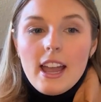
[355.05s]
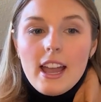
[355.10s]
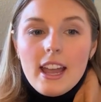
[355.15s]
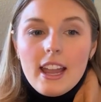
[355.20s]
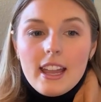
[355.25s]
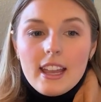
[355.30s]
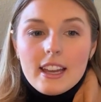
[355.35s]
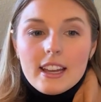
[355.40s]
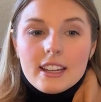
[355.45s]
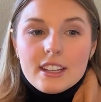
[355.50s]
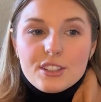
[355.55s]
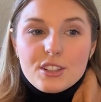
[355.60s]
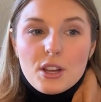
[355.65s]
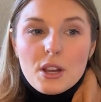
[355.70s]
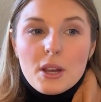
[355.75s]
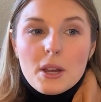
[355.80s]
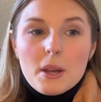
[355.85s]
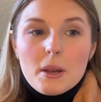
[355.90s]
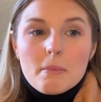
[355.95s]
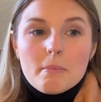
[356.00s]
And
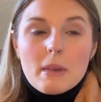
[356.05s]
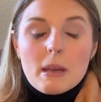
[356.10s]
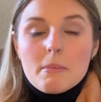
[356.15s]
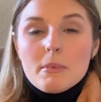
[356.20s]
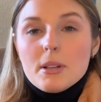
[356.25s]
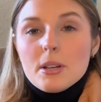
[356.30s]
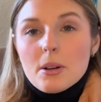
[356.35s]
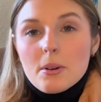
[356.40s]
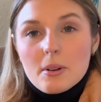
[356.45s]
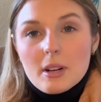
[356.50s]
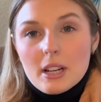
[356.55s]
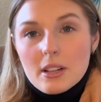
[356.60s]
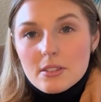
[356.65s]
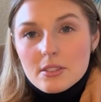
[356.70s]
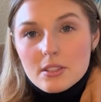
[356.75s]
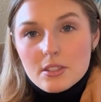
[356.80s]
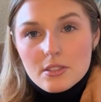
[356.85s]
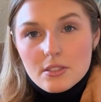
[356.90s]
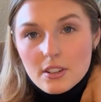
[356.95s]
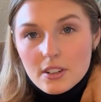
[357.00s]
maybe no one
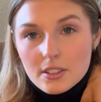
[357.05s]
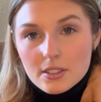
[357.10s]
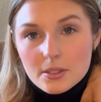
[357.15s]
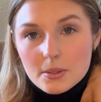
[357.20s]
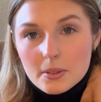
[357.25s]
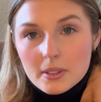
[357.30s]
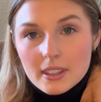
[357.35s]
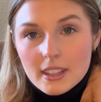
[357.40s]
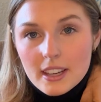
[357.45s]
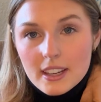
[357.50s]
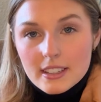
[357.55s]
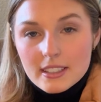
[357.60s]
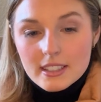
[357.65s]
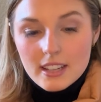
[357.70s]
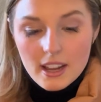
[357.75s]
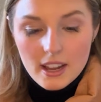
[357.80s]
else struggles with this,